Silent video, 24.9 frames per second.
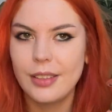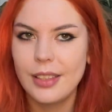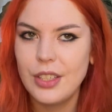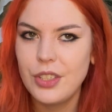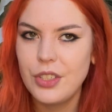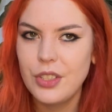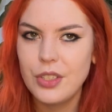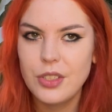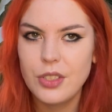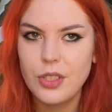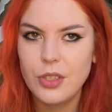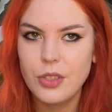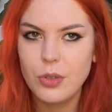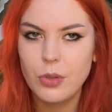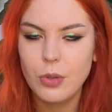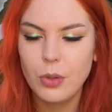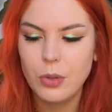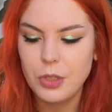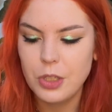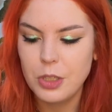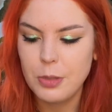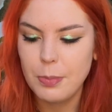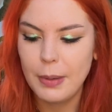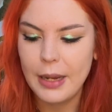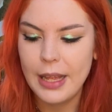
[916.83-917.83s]
It's just such a
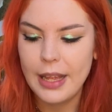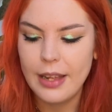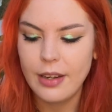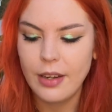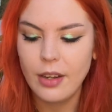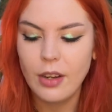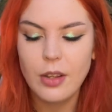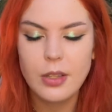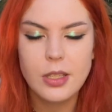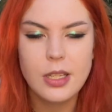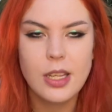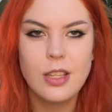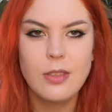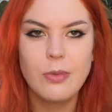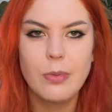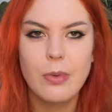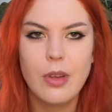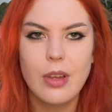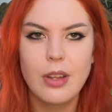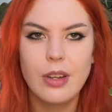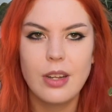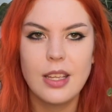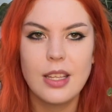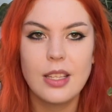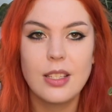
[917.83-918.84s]
gorgeous plant. Lottie's
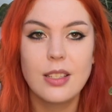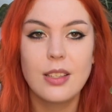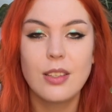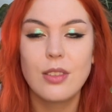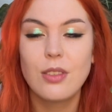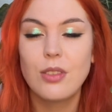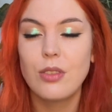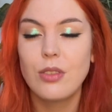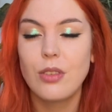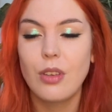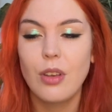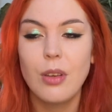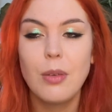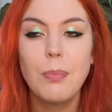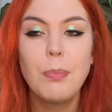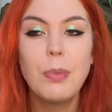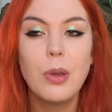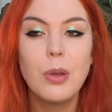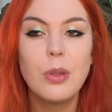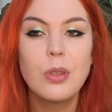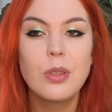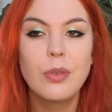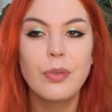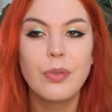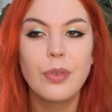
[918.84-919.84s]
one is so
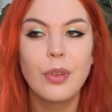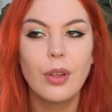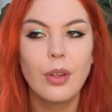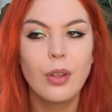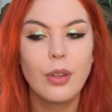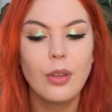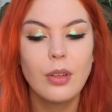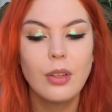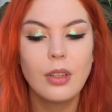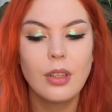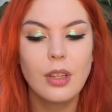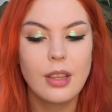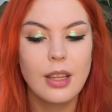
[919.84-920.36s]
beautiful.